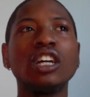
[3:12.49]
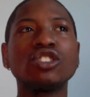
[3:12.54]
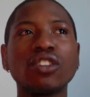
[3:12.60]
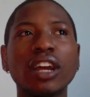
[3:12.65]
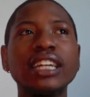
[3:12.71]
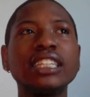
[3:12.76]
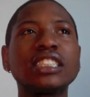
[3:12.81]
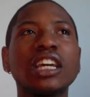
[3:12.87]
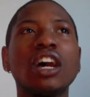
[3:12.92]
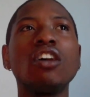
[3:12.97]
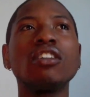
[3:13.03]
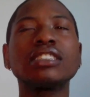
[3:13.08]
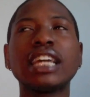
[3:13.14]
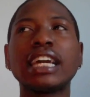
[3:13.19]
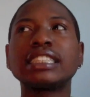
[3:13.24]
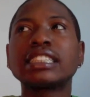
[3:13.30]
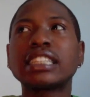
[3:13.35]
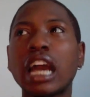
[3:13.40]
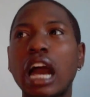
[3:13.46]
Trey Songz
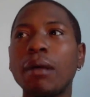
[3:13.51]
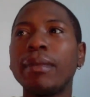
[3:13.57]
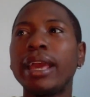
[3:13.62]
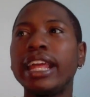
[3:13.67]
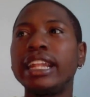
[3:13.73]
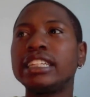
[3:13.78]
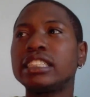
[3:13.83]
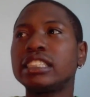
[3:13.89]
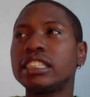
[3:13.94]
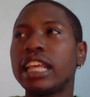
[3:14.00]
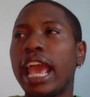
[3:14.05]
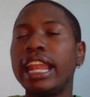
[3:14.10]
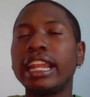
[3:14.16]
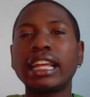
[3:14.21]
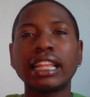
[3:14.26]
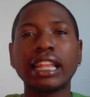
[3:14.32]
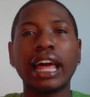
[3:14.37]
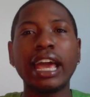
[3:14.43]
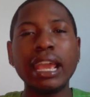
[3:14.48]
has come and and
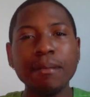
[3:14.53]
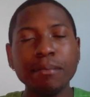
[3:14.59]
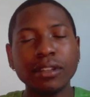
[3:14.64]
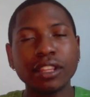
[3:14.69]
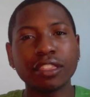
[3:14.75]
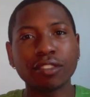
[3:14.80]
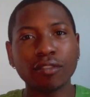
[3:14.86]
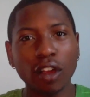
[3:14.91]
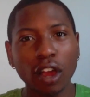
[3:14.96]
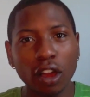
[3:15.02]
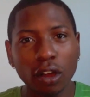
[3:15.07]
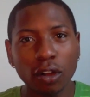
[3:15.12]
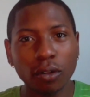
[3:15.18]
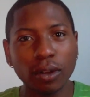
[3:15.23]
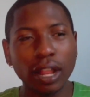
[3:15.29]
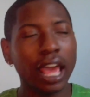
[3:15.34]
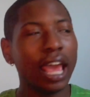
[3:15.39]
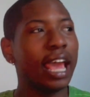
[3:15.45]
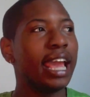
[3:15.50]
claimed the
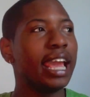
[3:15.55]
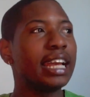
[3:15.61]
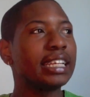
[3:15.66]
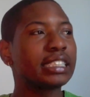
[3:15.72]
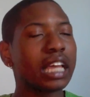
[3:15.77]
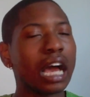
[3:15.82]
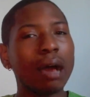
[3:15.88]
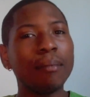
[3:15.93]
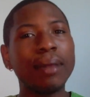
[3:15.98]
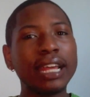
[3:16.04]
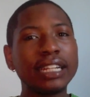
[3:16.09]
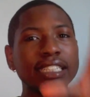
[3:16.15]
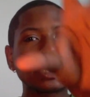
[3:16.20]
throne. He has come and